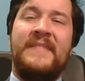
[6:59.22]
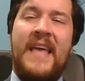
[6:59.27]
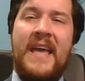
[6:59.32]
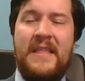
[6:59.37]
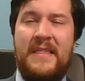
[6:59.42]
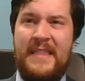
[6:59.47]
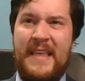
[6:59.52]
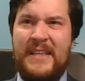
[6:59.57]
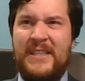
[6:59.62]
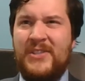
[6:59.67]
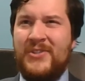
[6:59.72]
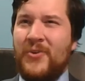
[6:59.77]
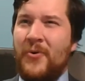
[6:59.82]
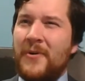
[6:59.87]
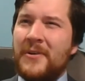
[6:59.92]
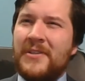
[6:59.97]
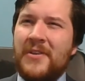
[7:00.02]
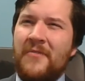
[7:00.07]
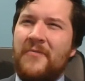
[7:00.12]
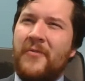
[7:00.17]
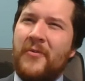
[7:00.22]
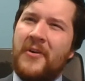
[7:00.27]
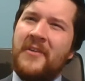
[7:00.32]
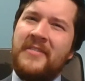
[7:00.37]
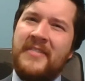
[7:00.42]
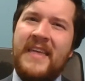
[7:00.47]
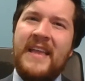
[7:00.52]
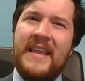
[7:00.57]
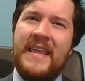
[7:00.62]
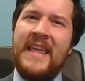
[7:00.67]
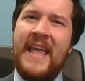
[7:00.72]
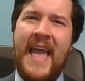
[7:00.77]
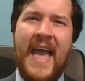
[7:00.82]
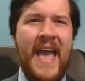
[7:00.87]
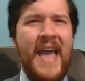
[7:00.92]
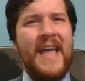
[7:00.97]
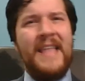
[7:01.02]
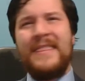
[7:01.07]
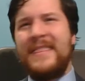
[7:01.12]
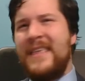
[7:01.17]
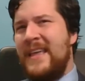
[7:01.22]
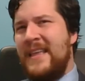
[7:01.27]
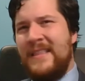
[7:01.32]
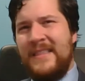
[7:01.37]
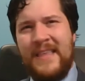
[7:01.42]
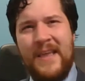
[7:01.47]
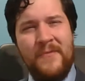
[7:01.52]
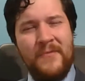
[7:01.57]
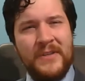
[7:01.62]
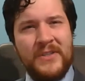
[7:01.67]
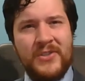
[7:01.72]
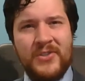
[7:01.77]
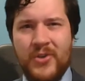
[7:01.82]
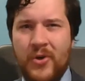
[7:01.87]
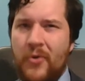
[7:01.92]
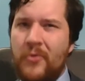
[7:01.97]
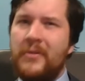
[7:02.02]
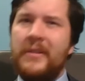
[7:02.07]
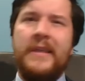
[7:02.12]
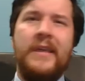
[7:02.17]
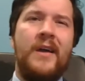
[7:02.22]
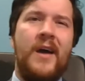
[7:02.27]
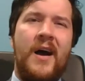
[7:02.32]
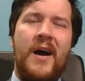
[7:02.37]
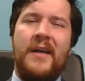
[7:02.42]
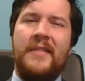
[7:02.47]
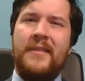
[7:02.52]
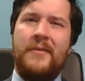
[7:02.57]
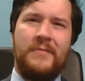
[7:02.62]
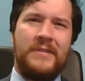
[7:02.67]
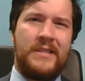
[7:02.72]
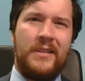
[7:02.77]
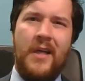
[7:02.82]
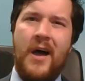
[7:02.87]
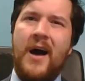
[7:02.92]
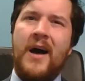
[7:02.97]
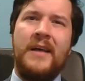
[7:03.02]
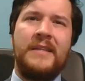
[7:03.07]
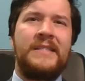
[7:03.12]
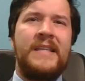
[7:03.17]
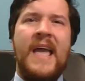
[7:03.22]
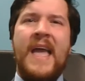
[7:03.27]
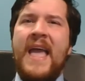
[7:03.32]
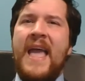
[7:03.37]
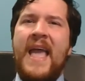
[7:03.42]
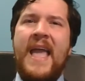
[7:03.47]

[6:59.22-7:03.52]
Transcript: that, that source of worth that he had that, that was totally gone, that was lost,